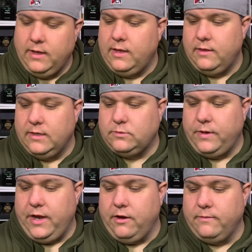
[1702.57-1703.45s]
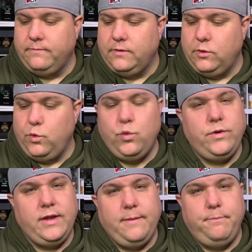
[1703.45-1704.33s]
This one here, Oud
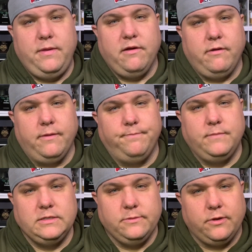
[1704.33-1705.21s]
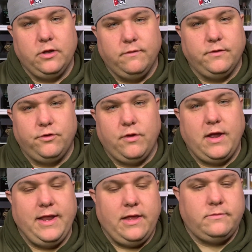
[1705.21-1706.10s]
Imperium. So we're gonna go for the dry down.